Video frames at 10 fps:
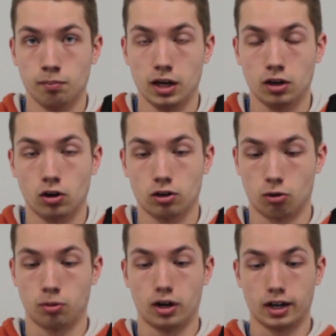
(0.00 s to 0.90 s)
many
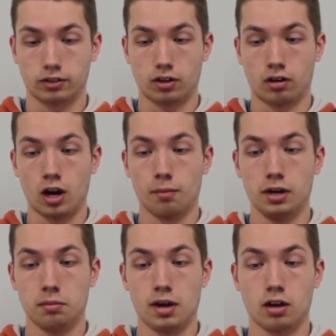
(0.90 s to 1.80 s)
Condor products that are now
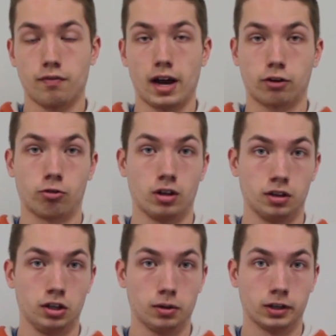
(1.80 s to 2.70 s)
being manufactured in
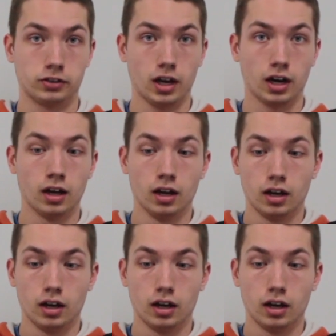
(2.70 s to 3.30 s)
the USA.